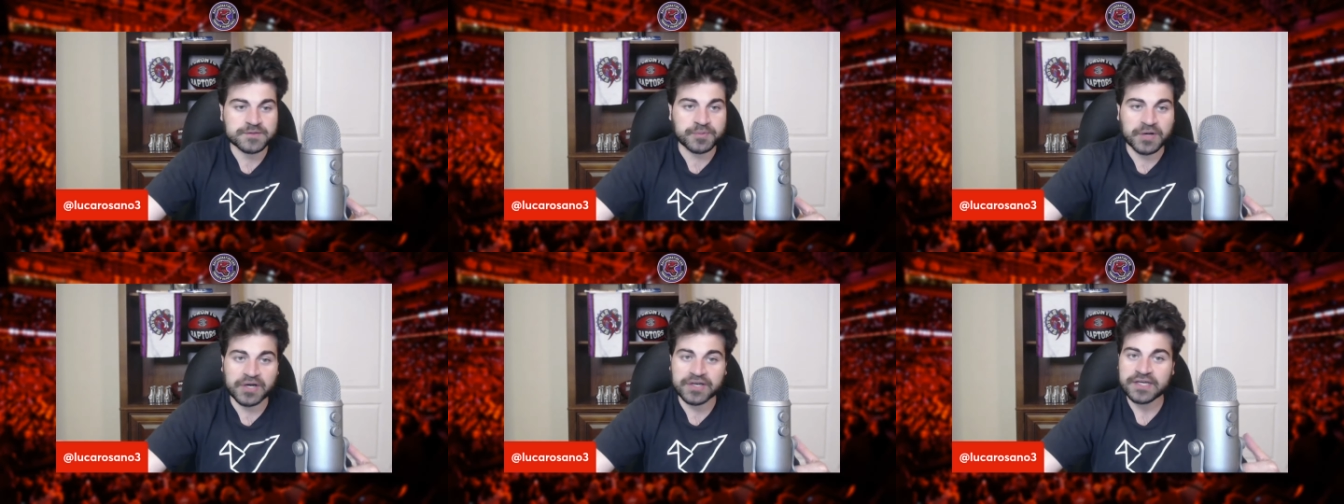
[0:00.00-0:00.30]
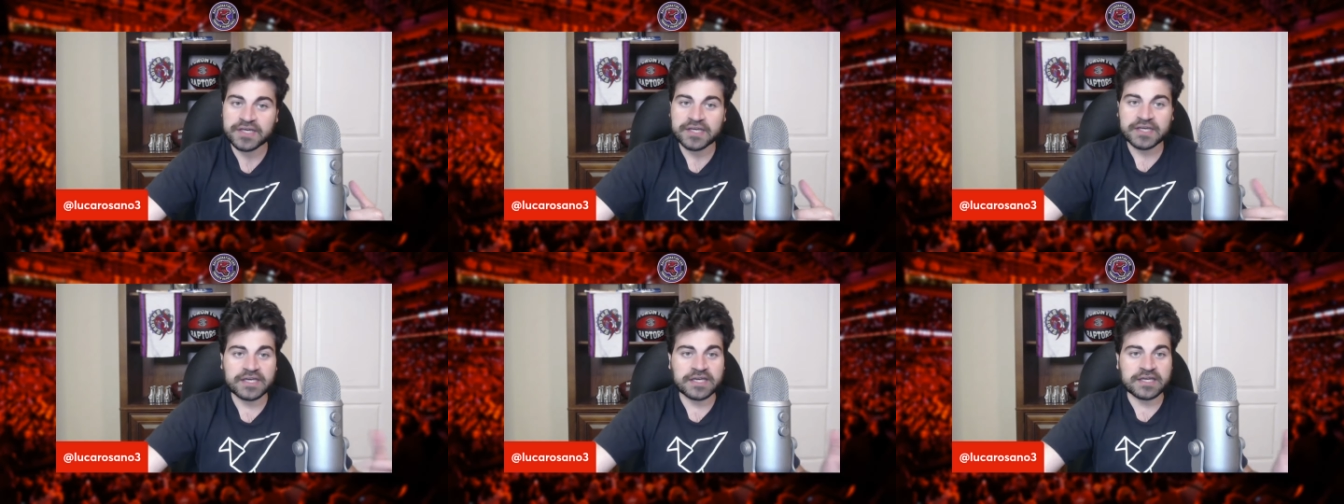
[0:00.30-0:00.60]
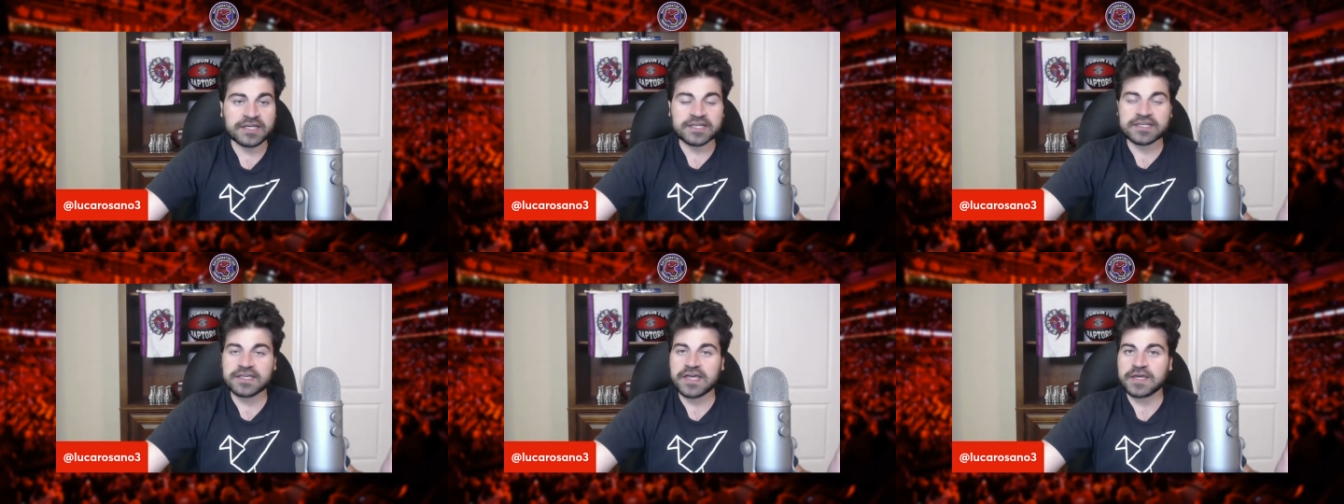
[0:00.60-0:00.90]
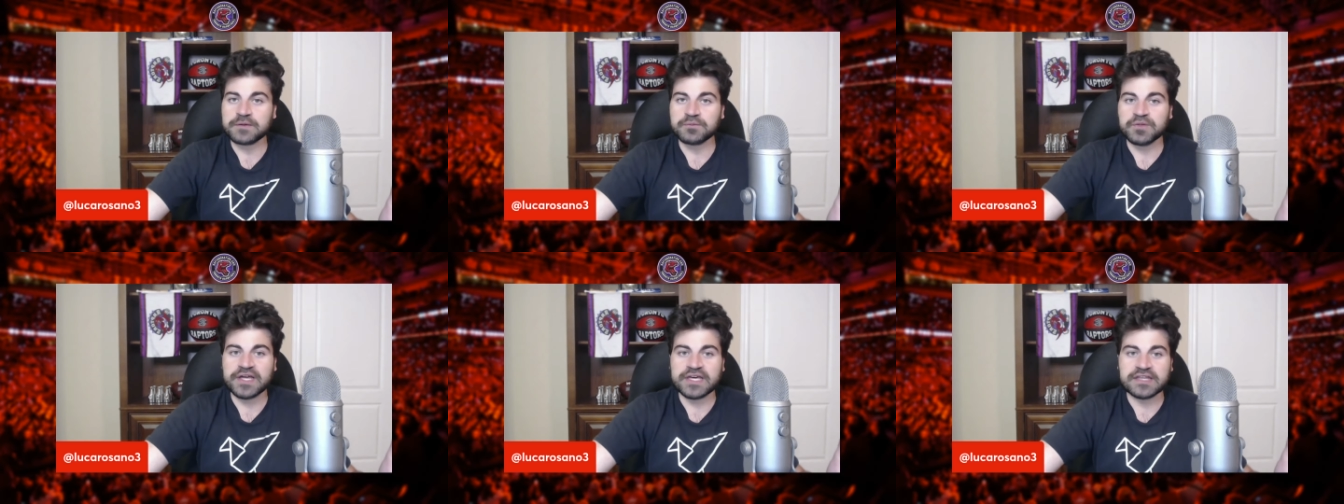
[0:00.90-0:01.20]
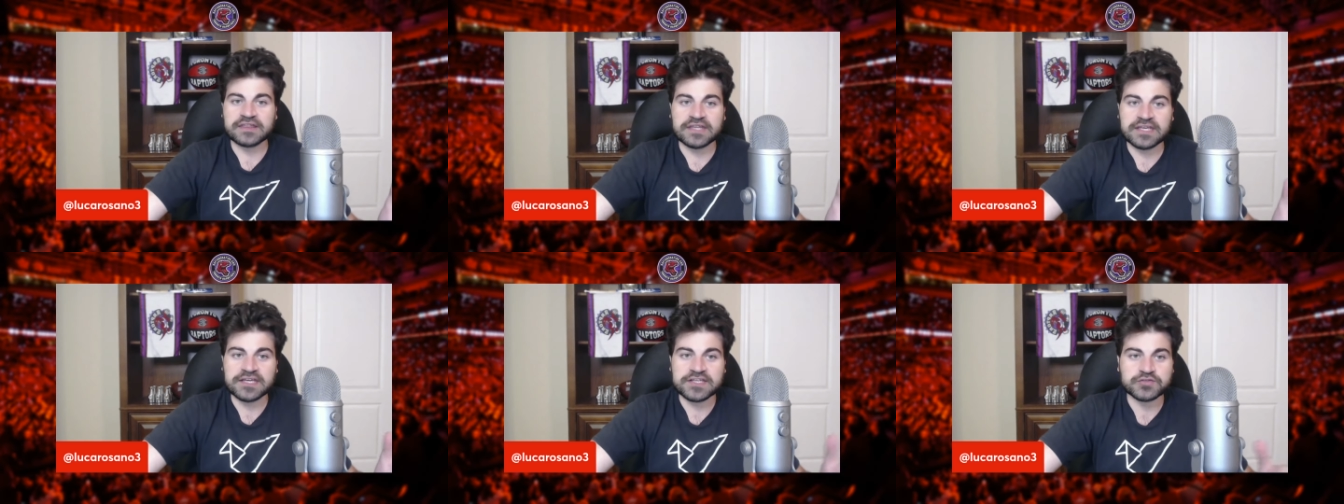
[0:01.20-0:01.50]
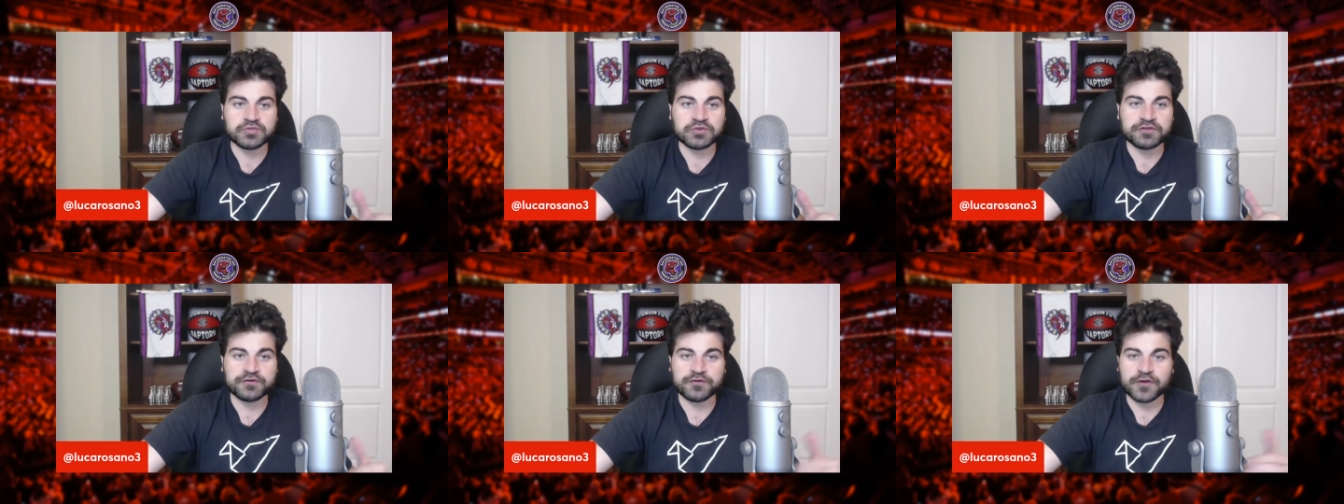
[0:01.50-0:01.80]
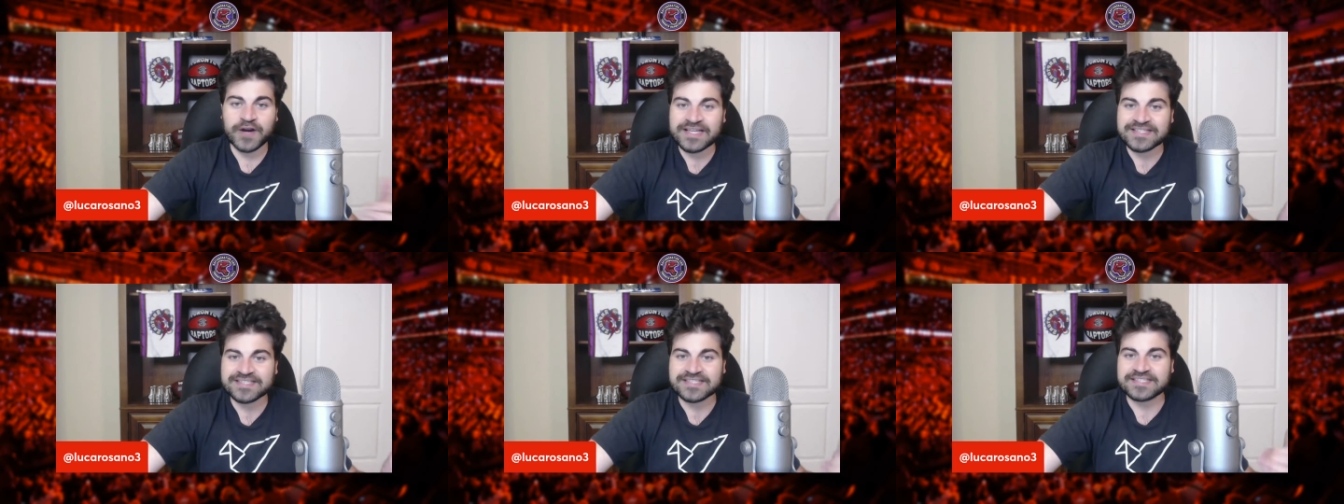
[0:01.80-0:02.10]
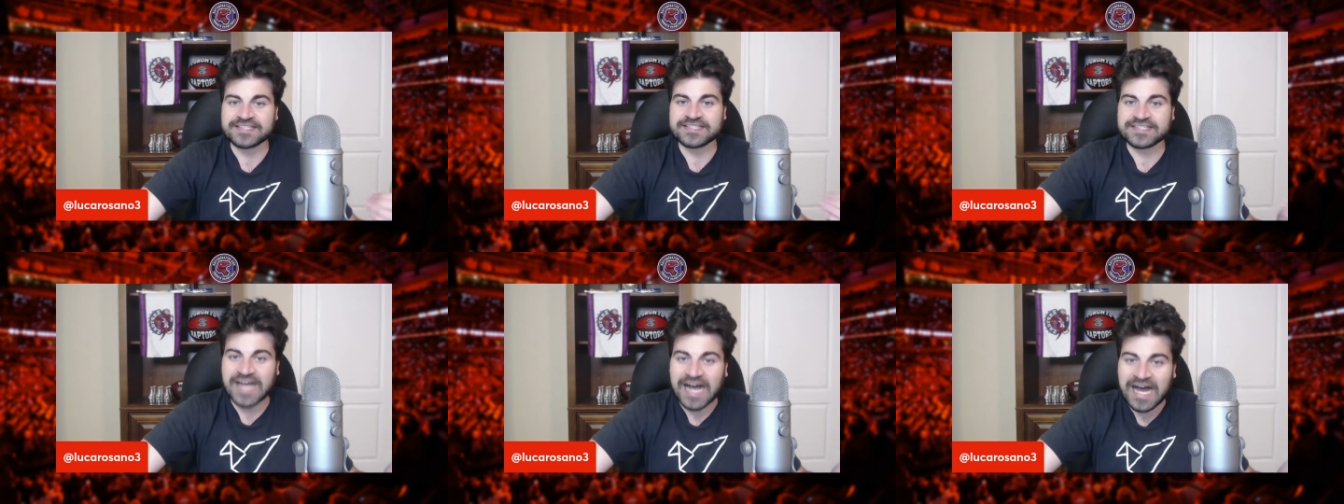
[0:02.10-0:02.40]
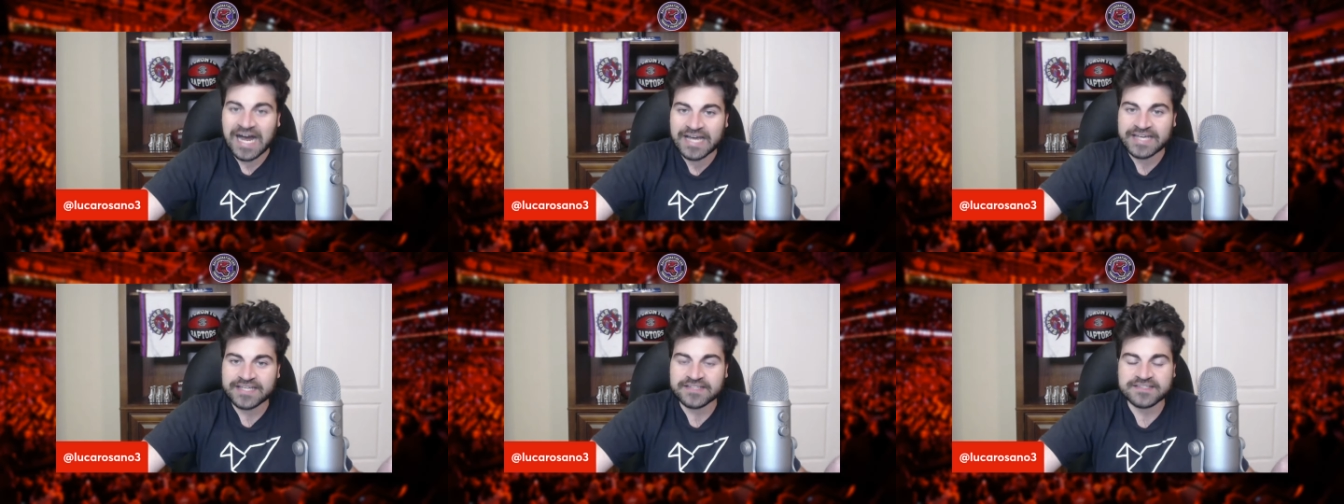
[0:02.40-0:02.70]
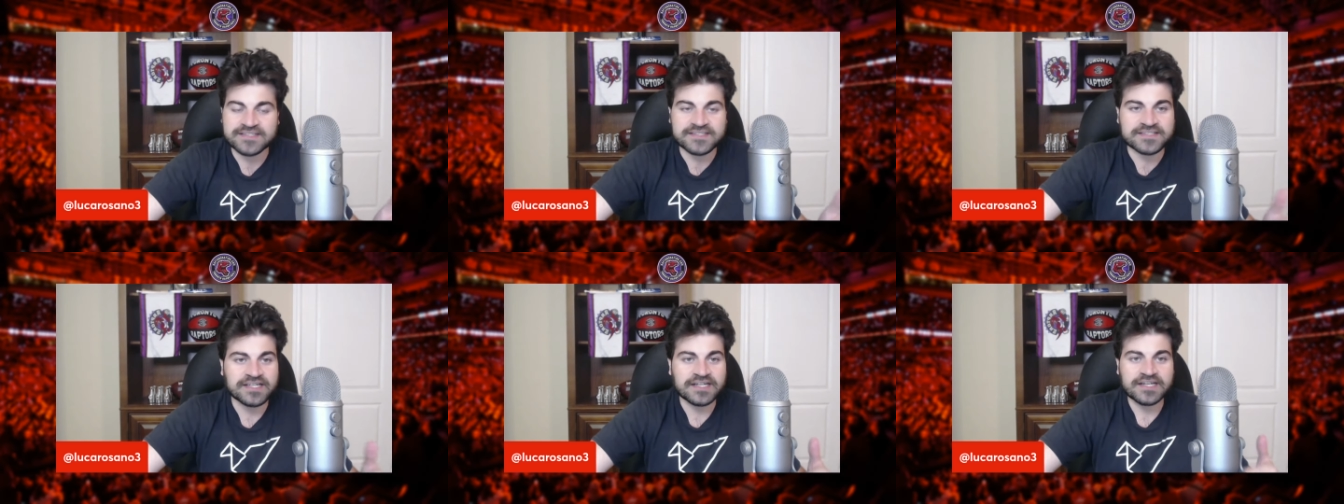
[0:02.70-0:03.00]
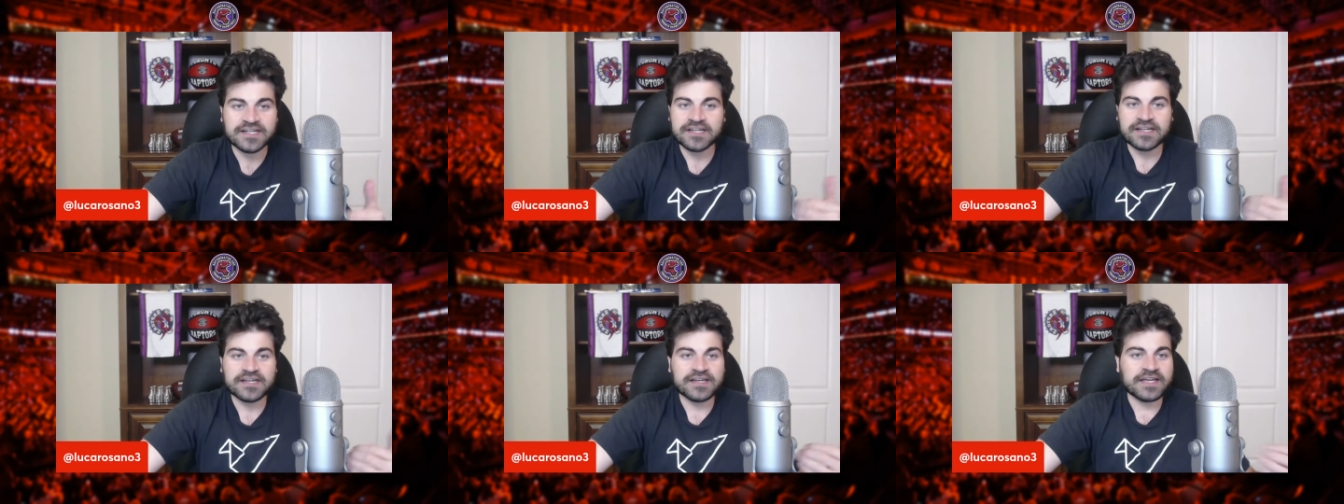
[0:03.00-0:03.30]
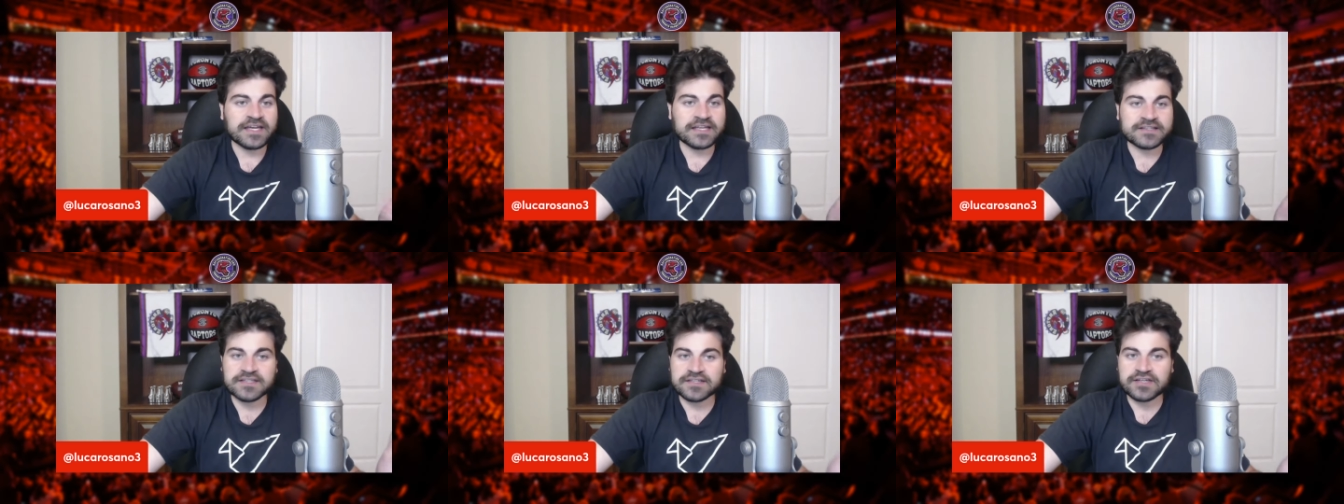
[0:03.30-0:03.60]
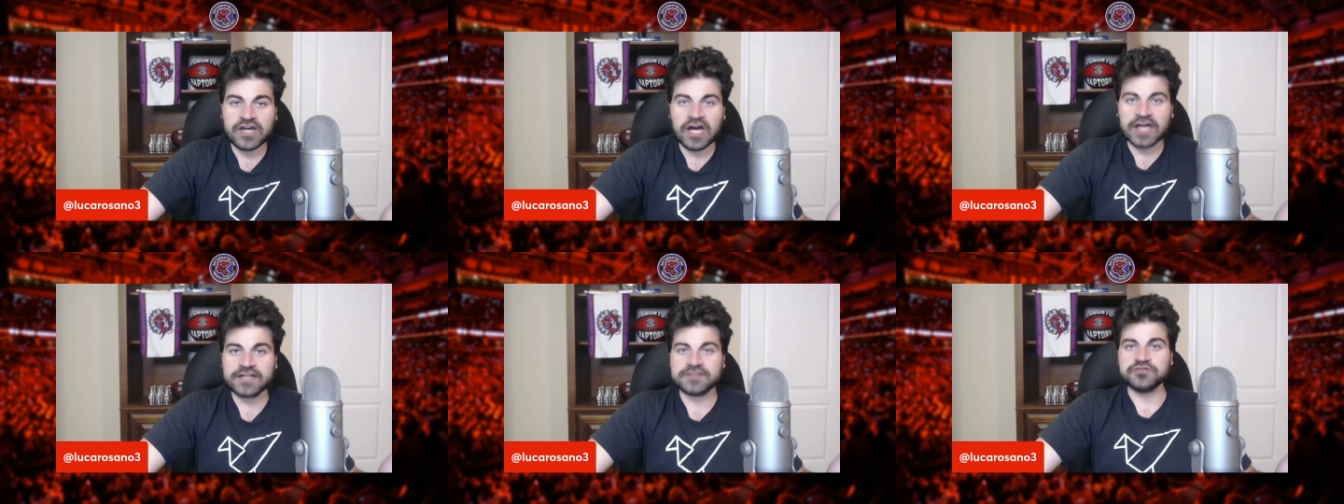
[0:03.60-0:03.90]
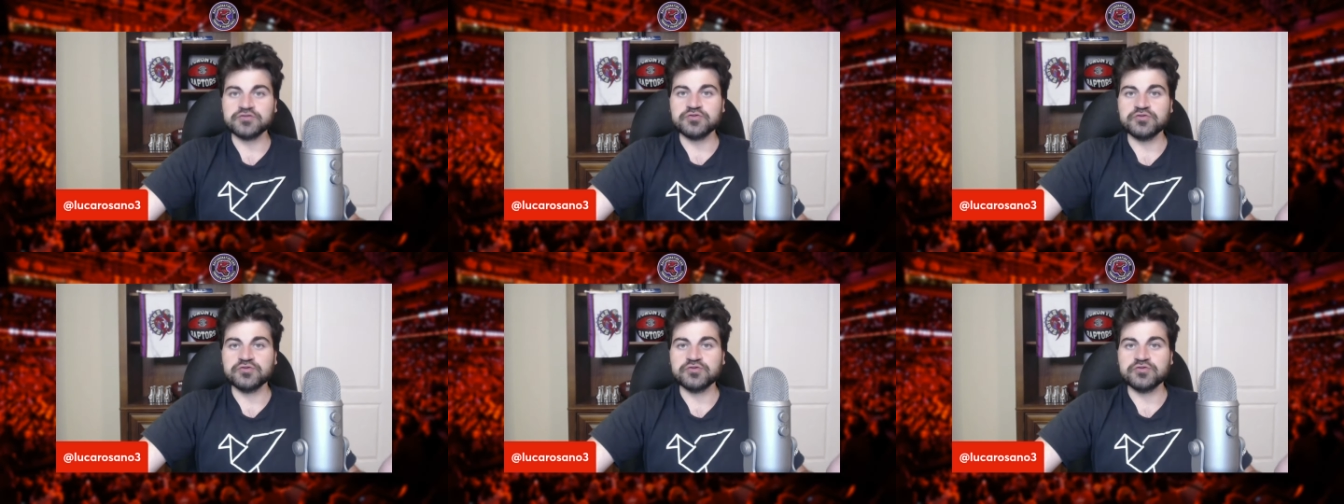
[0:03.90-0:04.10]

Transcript: but in a game like this with France's size, it did not do